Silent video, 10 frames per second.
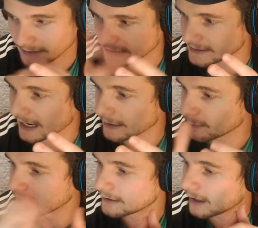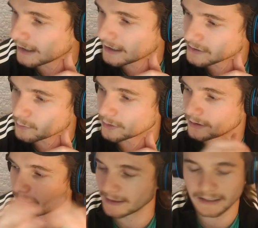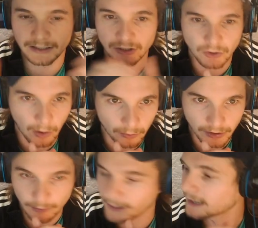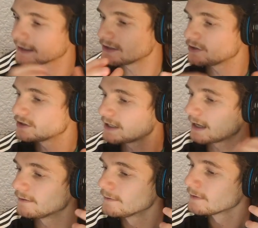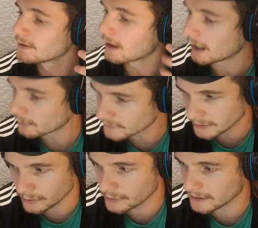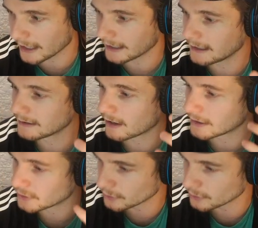to say, when I asked what the biggest issue holding you back is, you said, I often lose lane, I don't know